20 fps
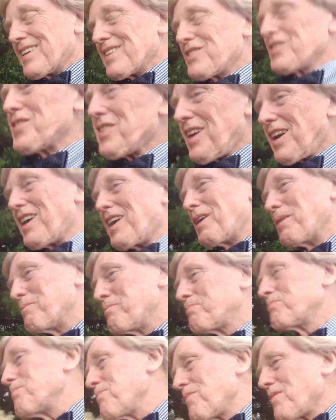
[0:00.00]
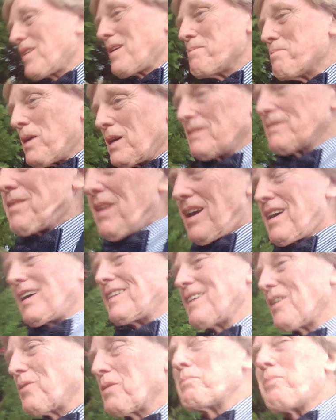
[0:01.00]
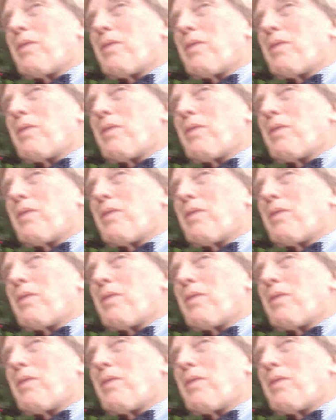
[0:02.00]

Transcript: this, um, but uh, I think we